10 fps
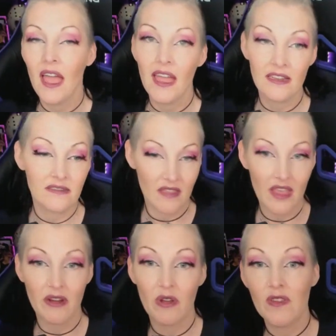And
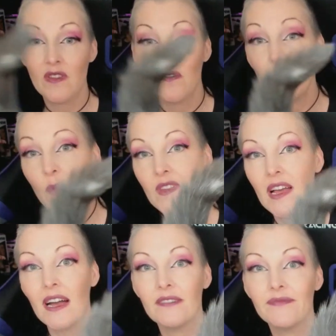there goes
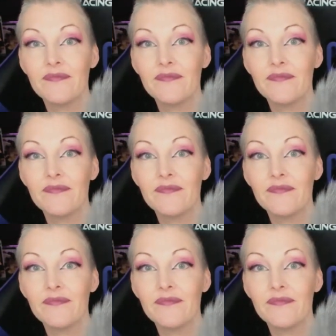Fusa.